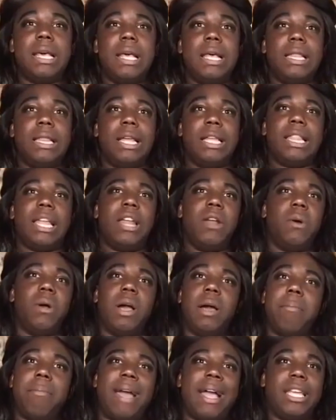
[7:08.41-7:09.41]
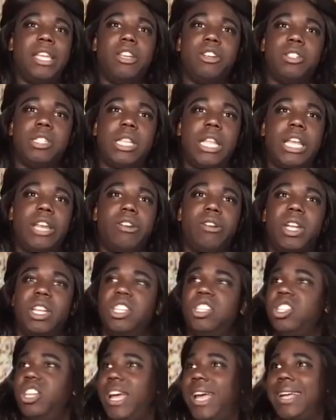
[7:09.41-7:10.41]
Like, they don't come back years later and
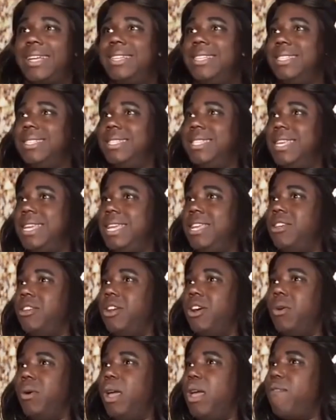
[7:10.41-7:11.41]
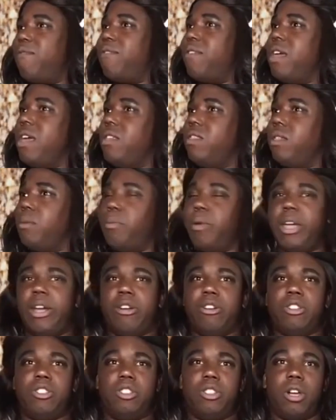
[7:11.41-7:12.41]
check to see, you know, if the
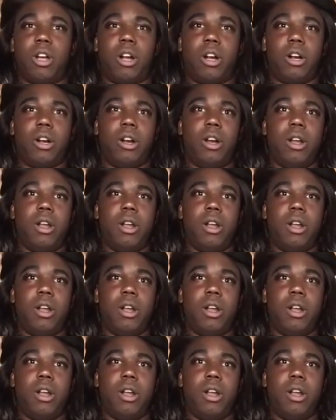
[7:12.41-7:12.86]
parents are,